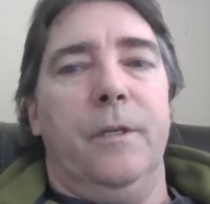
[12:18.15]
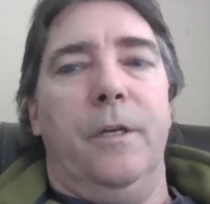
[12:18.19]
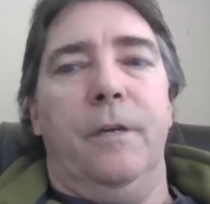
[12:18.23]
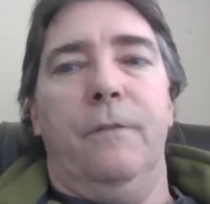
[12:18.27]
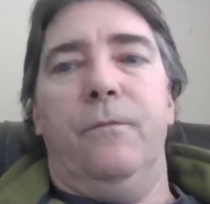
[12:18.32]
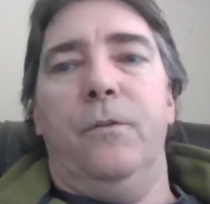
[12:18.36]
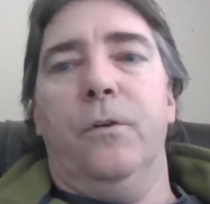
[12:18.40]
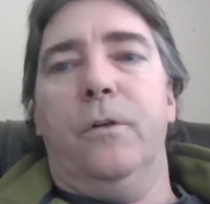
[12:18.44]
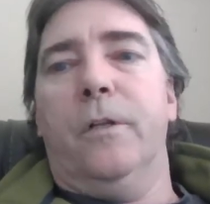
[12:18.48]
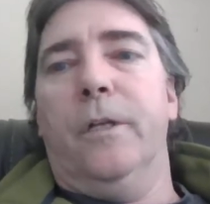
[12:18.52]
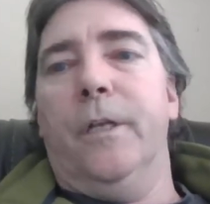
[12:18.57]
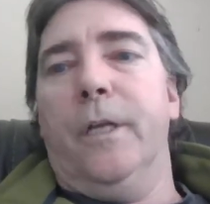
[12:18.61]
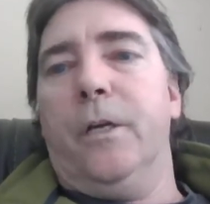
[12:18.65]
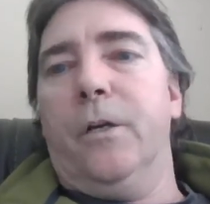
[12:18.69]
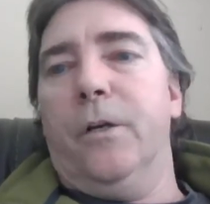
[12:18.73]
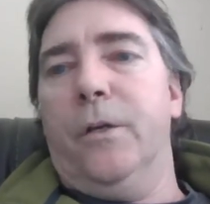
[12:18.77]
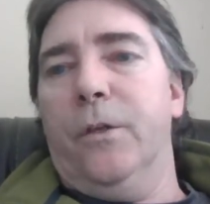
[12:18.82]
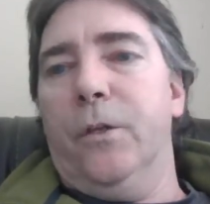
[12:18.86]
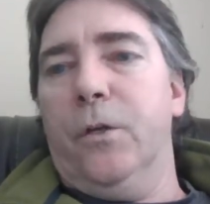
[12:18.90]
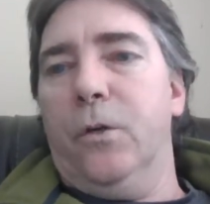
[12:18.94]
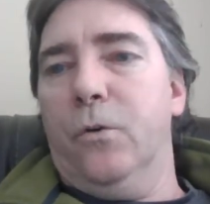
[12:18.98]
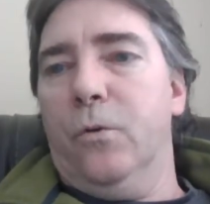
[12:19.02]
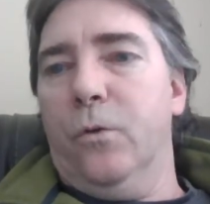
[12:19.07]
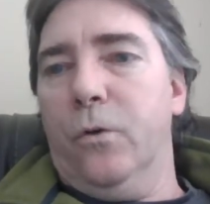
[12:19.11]
If you click
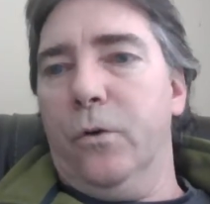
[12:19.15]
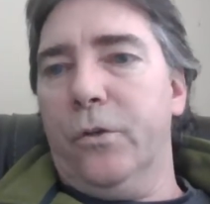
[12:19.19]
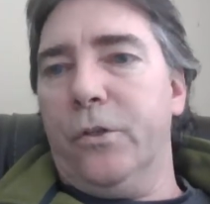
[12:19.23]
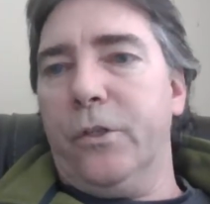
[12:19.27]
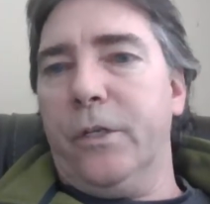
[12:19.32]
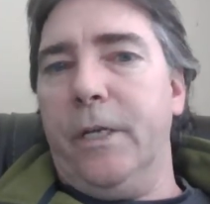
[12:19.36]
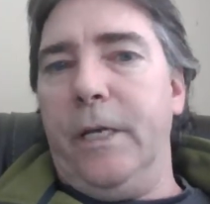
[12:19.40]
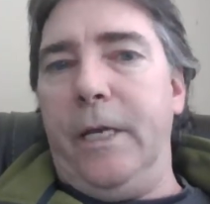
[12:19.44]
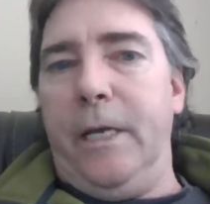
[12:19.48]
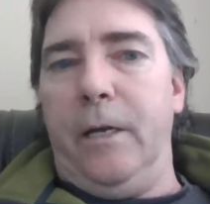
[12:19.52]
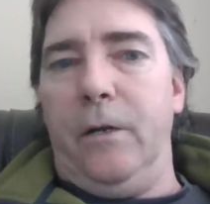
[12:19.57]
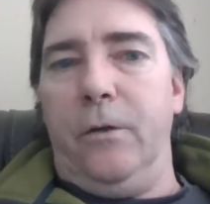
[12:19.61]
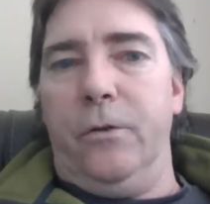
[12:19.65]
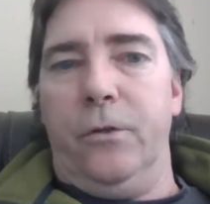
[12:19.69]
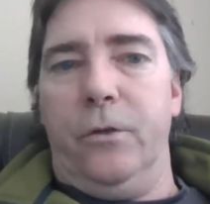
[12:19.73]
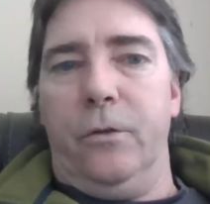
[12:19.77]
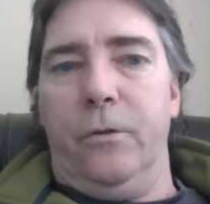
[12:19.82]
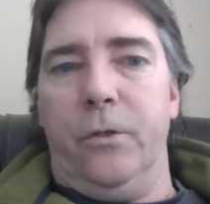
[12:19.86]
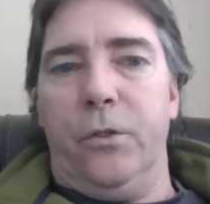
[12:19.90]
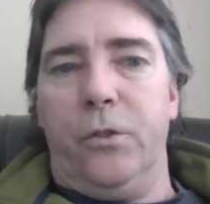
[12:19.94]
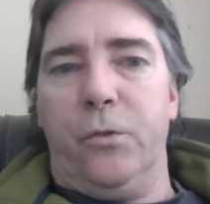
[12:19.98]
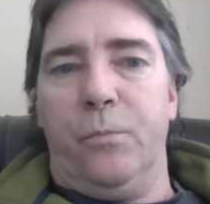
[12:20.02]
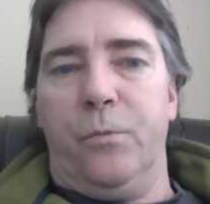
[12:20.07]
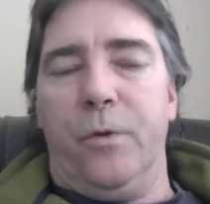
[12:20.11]
on the course
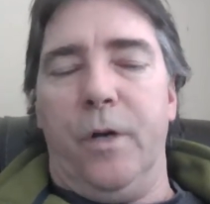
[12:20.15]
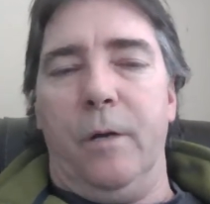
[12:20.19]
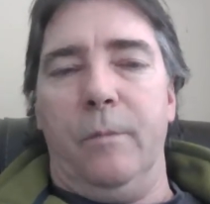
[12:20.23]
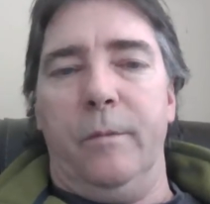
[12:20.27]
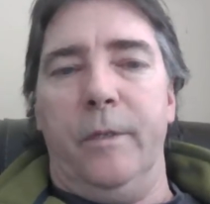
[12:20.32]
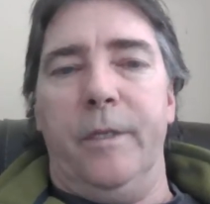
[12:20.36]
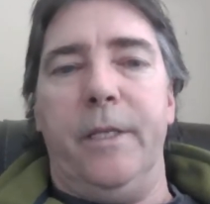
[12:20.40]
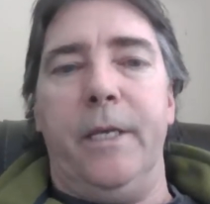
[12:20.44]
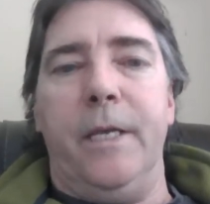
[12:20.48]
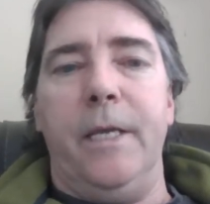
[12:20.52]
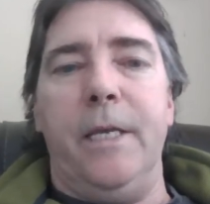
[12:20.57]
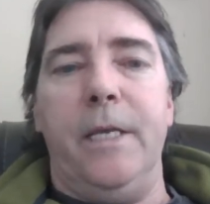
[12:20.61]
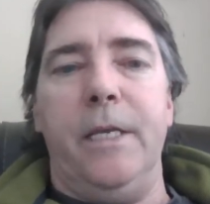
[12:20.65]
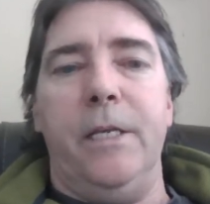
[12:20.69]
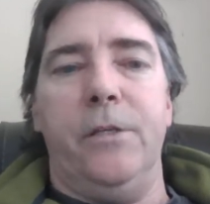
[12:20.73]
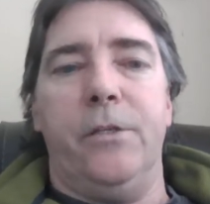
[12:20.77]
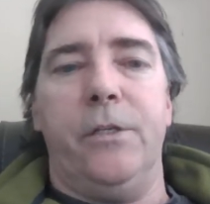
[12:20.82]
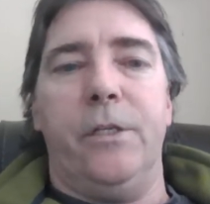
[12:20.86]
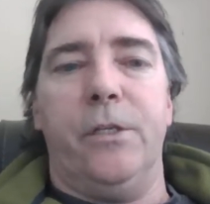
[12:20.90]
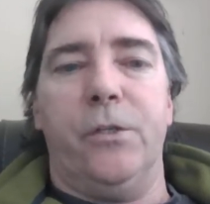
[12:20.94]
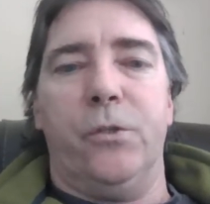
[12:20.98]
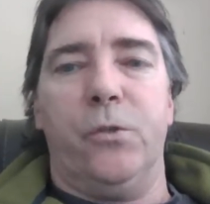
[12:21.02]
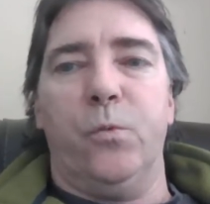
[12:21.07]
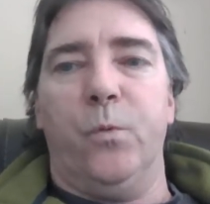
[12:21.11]
calendar, it's probably the
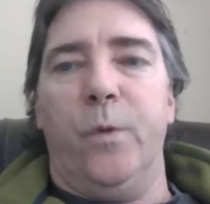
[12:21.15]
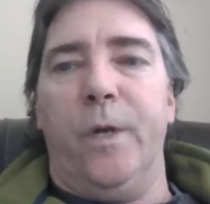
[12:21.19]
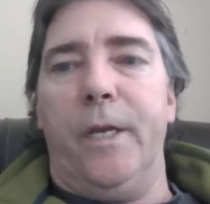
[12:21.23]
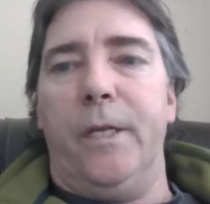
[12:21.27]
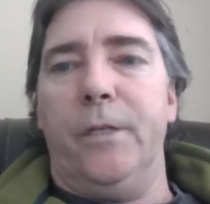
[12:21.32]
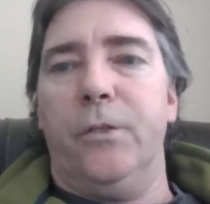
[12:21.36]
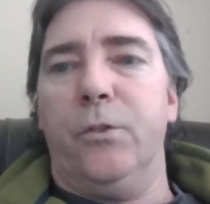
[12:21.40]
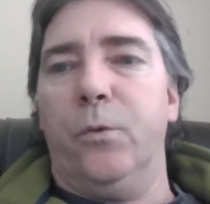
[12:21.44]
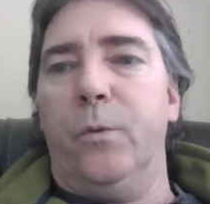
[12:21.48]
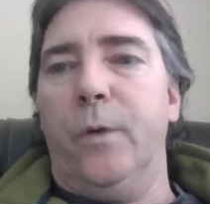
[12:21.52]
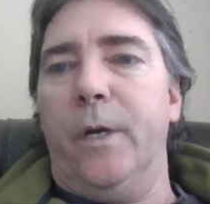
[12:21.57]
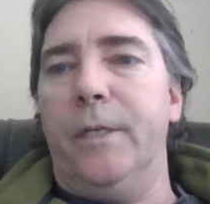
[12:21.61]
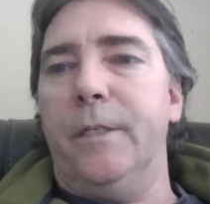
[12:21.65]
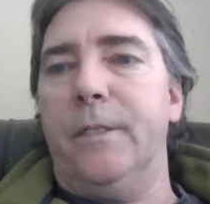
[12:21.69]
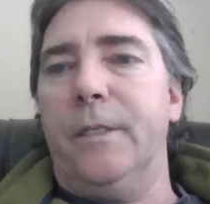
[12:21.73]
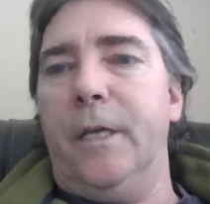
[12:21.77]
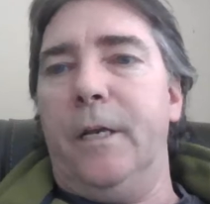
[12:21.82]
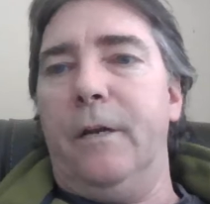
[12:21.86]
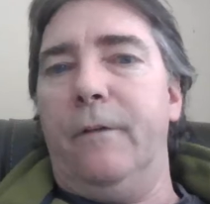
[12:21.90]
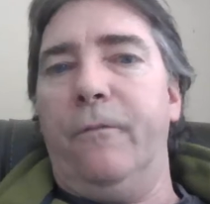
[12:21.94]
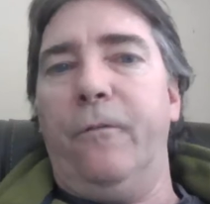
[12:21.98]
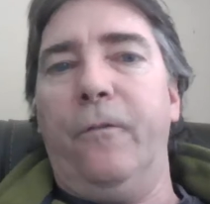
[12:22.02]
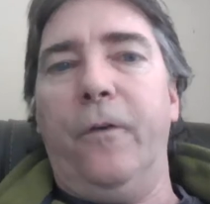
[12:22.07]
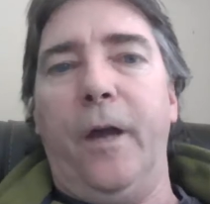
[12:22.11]
easiest way to
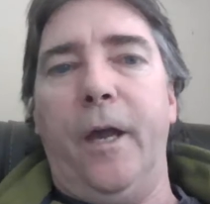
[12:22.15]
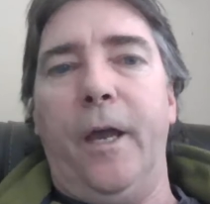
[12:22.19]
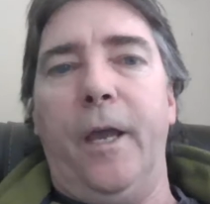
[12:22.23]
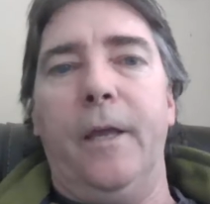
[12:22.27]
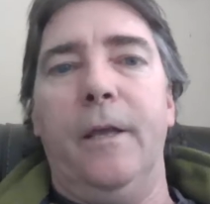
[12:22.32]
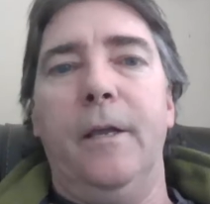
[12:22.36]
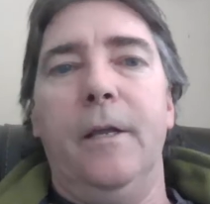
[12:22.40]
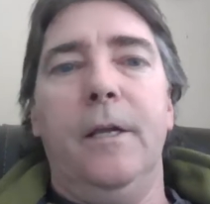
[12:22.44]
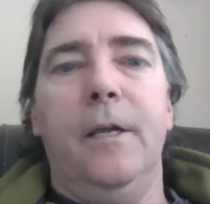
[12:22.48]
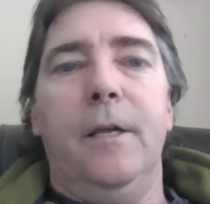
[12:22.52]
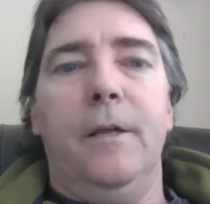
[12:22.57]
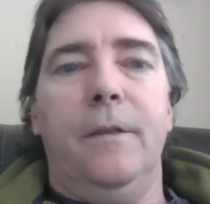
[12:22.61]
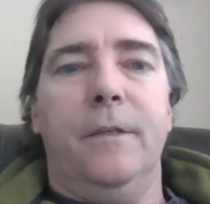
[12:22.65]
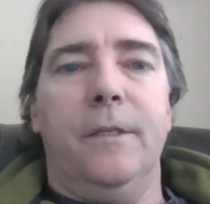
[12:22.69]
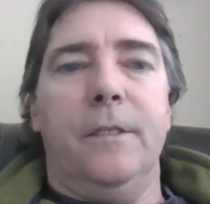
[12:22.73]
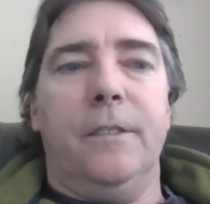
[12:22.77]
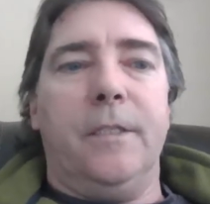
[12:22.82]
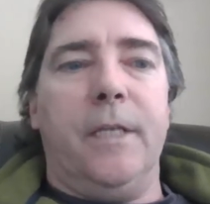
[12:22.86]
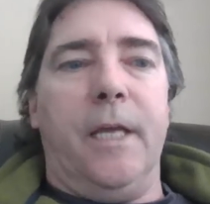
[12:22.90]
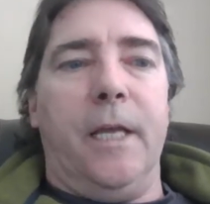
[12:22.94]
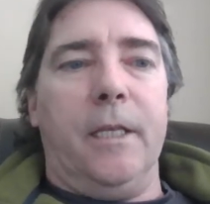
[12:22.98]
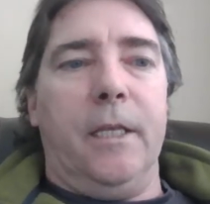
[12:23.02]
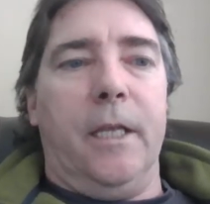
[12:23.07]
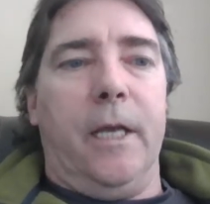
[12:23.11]
identify the
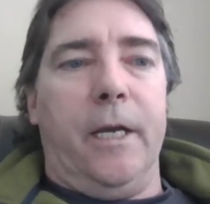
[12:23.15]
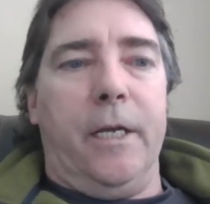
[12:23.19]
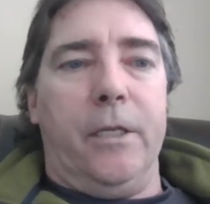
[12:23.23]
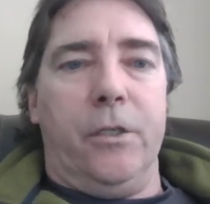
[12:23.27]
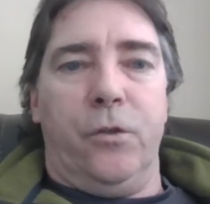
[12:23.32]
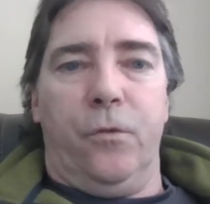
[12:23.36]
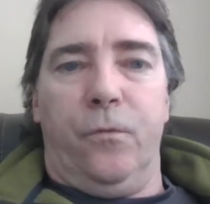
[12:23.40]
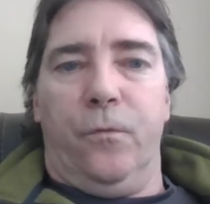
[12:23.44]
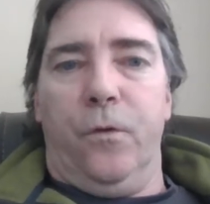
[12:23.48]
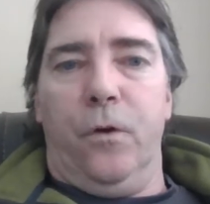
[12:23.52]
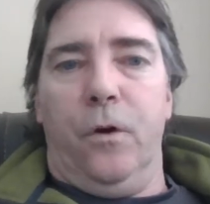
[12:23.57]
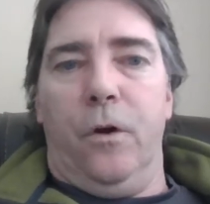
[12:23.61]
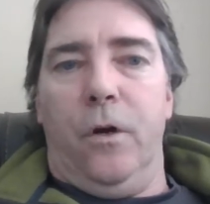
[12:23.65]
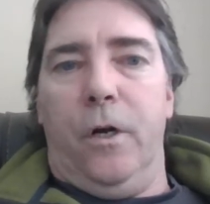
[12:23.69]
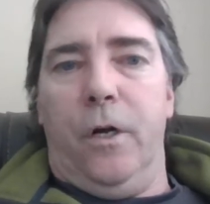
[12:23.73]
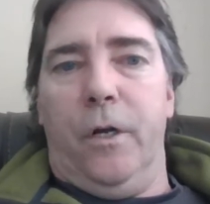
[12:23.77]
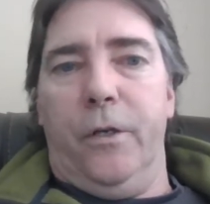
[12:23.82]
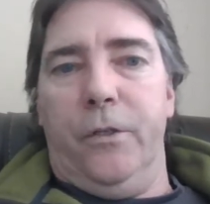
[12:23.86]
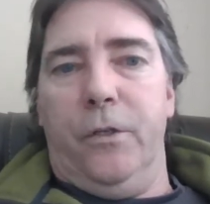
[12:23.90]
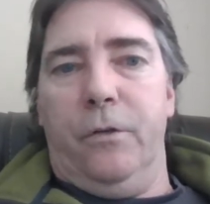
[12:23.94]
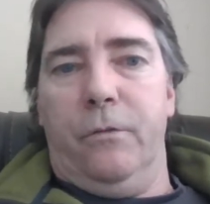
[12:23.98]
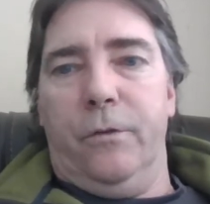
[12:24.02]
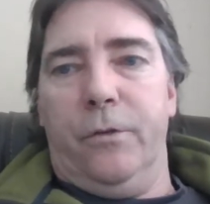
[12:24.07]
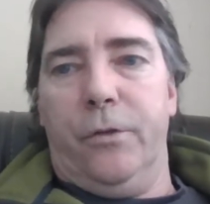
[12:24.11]
deadlines for
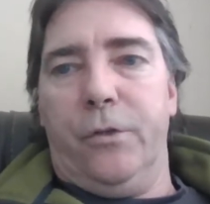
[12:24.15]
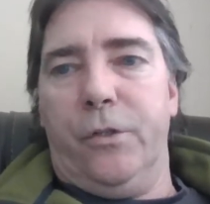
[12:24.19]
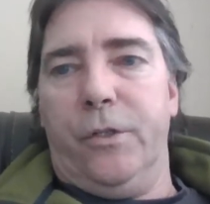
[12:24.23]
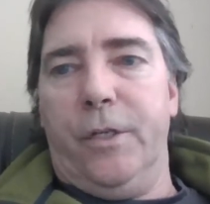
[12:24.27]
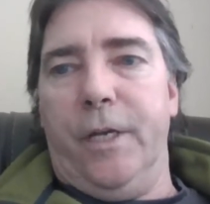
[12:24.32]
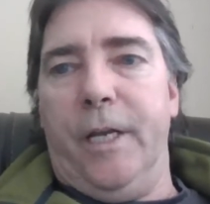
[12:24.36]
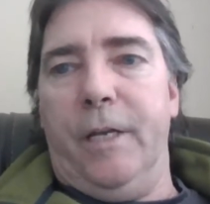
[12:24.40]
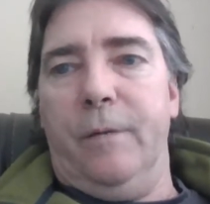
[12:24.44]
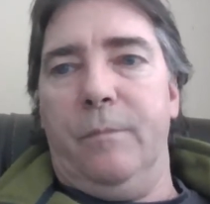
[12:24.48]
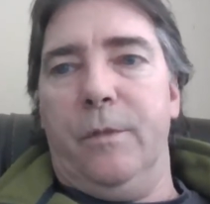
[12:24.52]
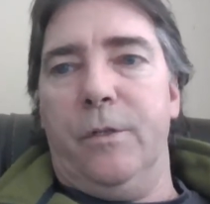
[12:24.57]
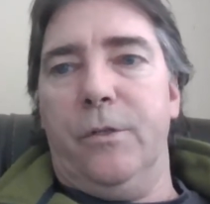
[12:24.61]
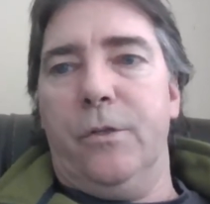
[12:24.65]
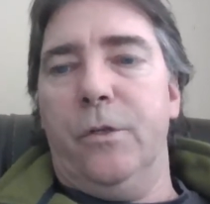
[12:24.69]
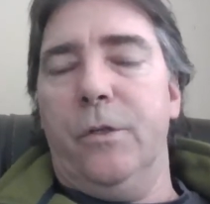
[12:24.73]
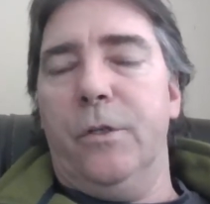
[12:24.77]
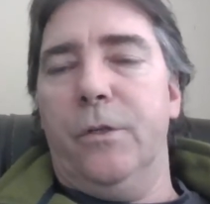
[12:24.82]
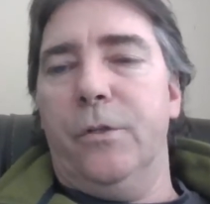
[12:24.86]
all your assignments.